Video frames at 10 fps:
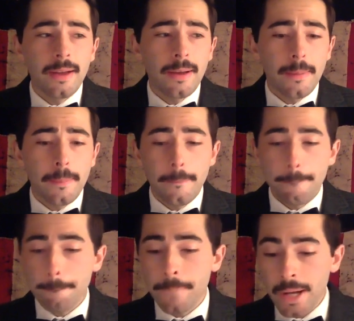Um,
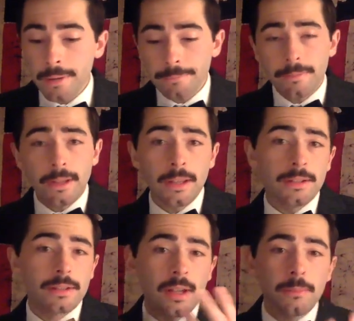but
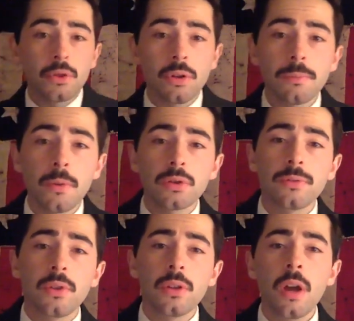as I'm sure most
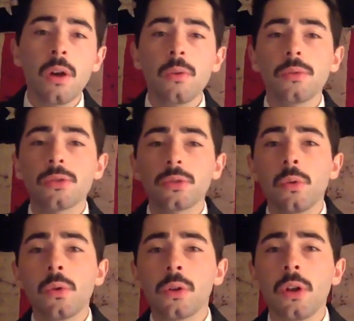of you know,
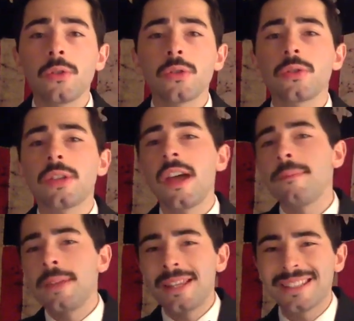school closures
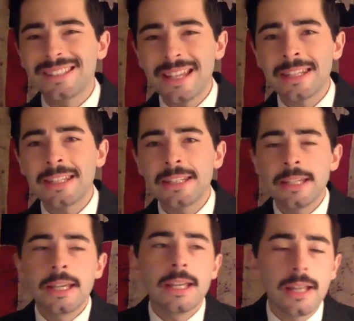have been extended
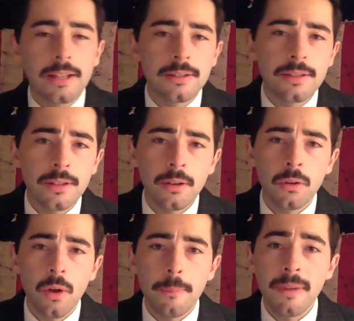
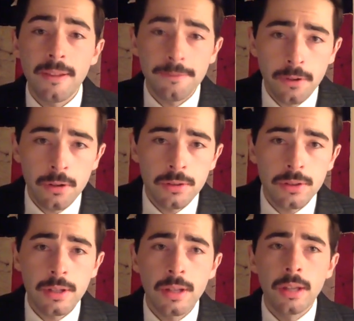until May
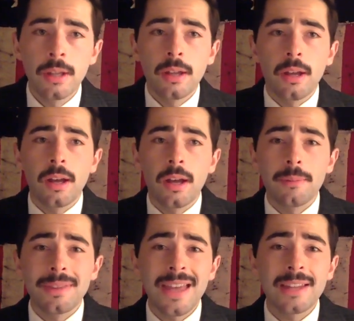1st.
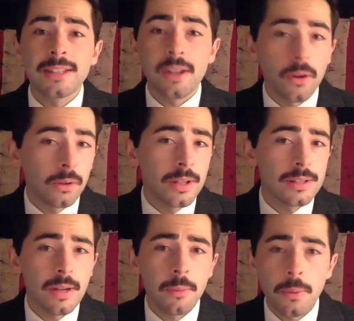Um, and that is the
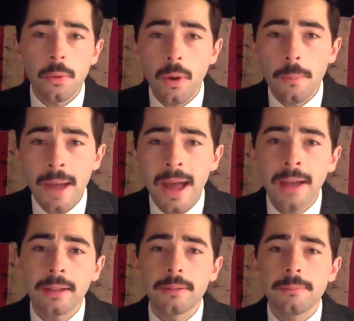earliest that we will go
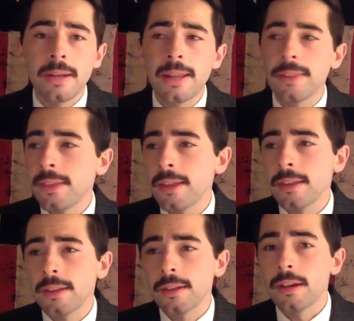back. Many
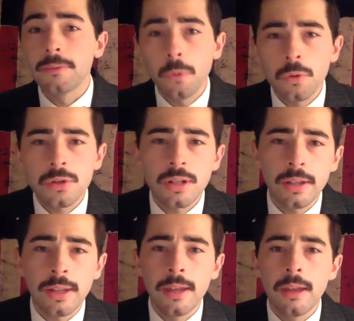think,
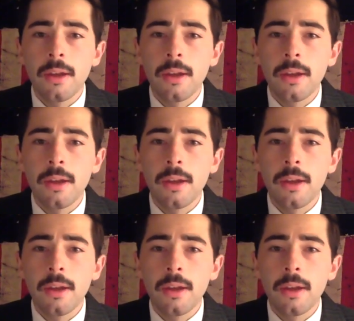unfortunately,